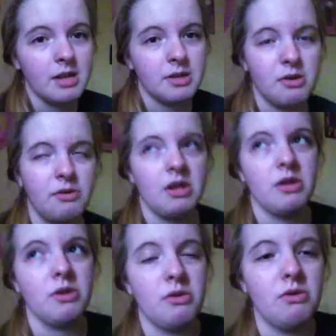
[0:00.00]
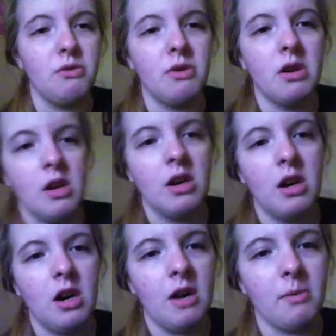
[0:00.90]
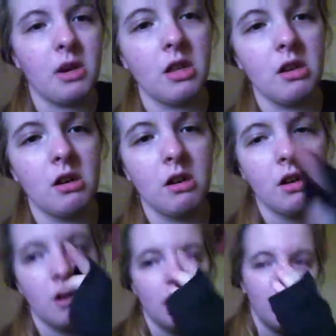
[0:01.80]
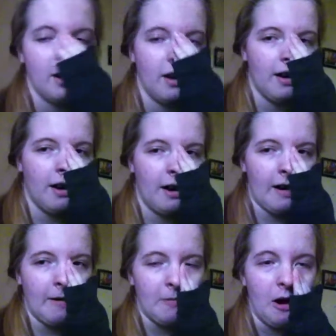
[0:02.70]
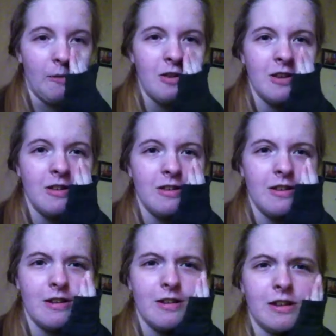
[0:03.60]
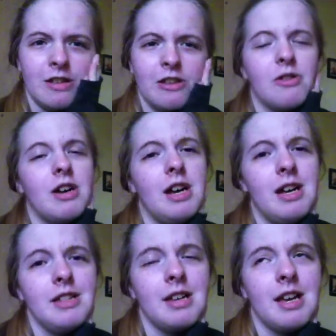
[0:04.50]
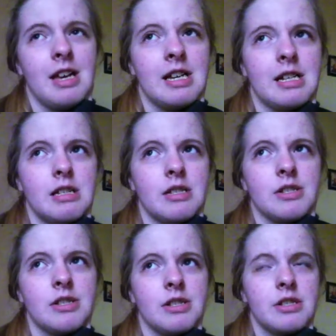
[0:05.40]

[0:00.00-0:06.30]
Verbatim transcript: I still need to, I'm gonna, I'm probably gonna go ahead and